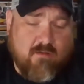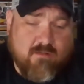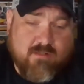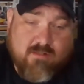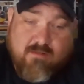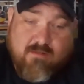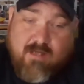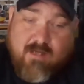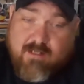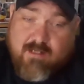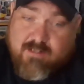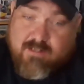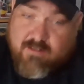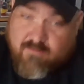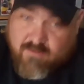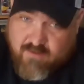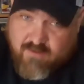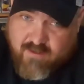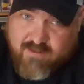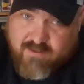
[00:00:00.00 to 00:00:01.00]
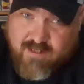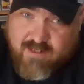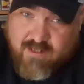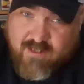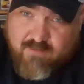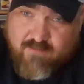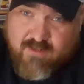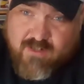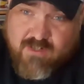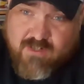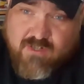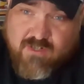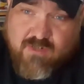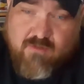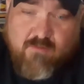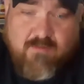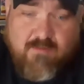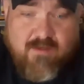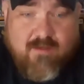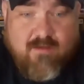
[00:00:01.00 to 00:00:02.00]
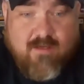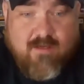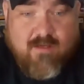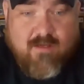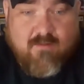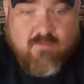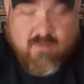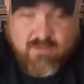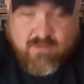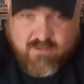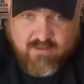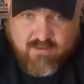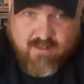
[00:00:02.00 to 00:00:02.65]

So, guys, have a great day. Be a decent human being, and we'll see you